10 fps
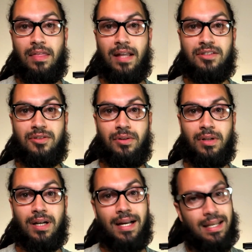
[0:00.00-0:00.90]
That's
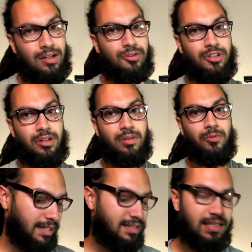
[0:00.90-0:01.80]
Thor. I gotta go check on
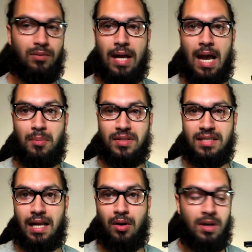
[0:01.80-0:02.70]
him. Let's see what happens
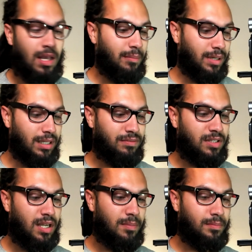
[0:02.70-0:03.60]
now. I'm gonna
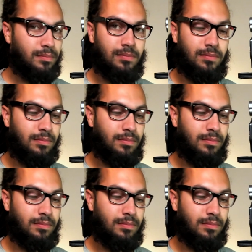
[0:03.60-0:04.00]
lift it up.